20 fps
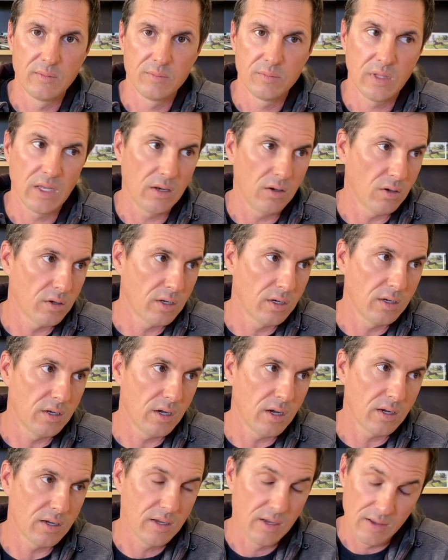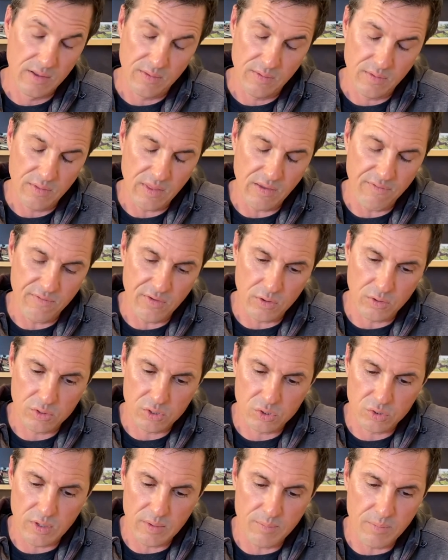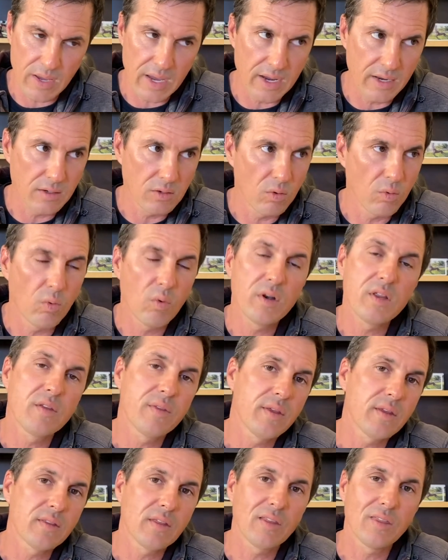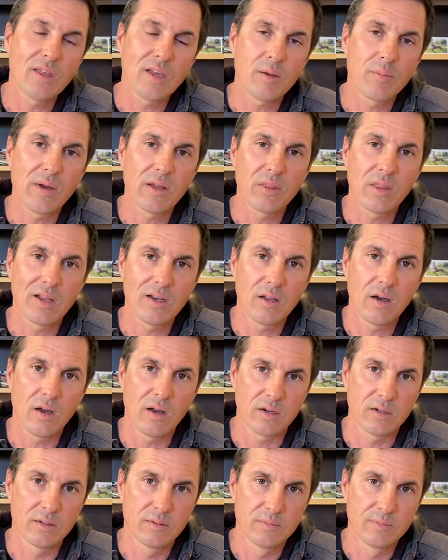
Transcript: They look at a dog, they feel extreme pain. What do you think they think about that dog?